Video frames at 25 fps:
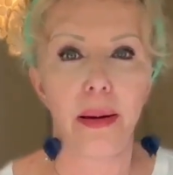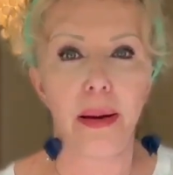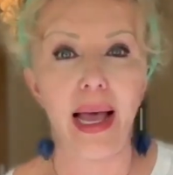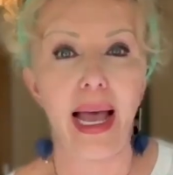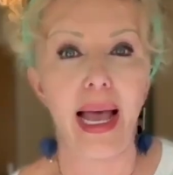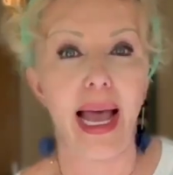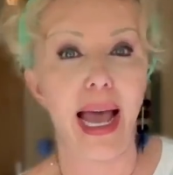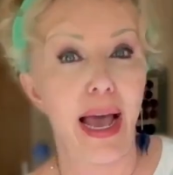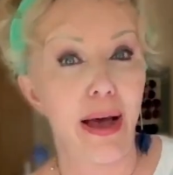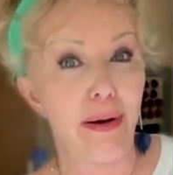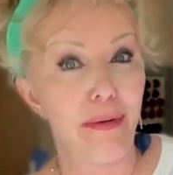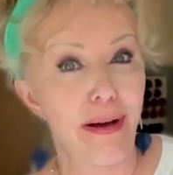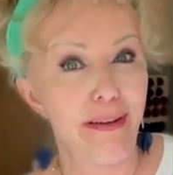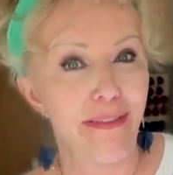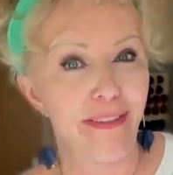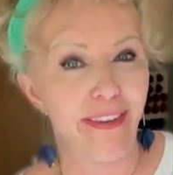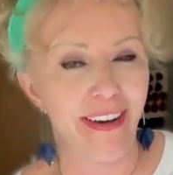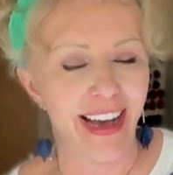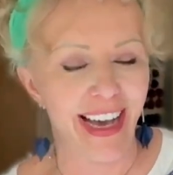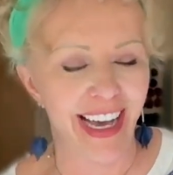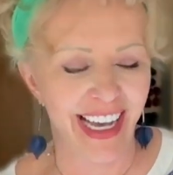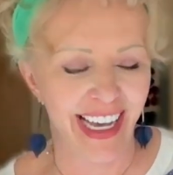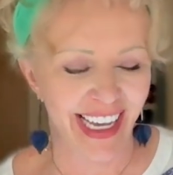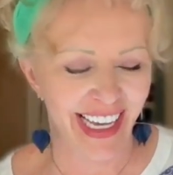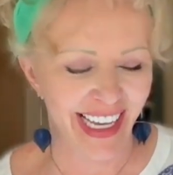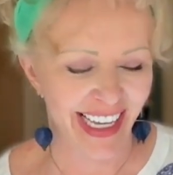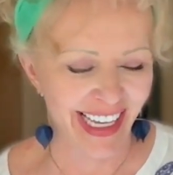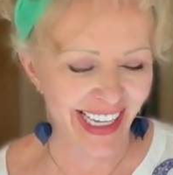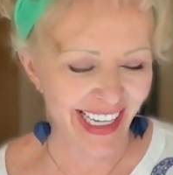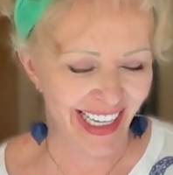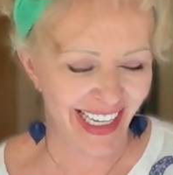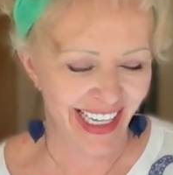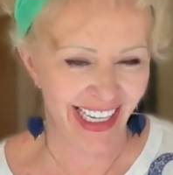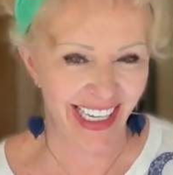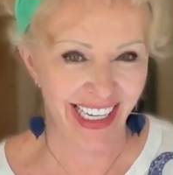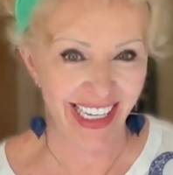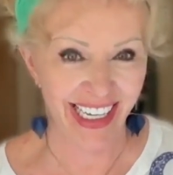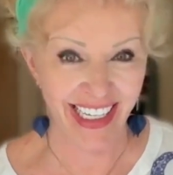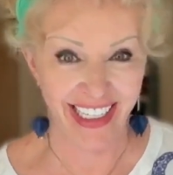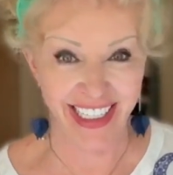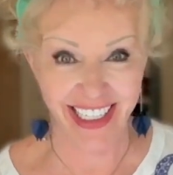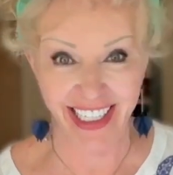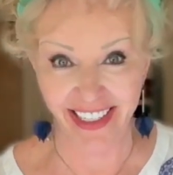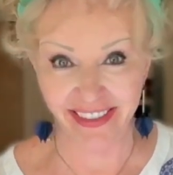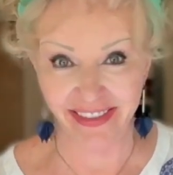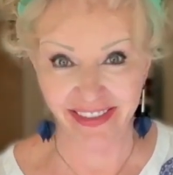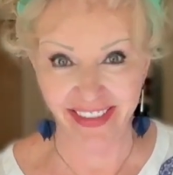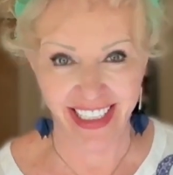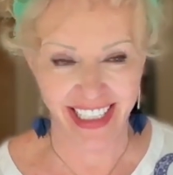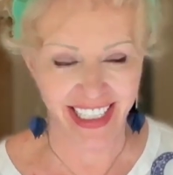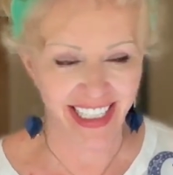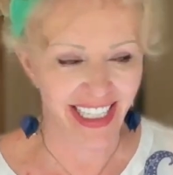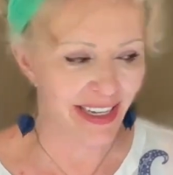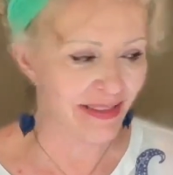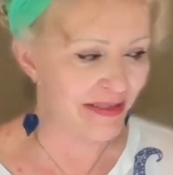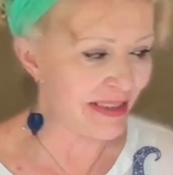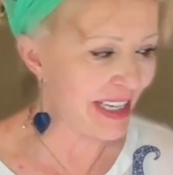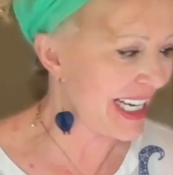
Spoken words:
However, go figure that one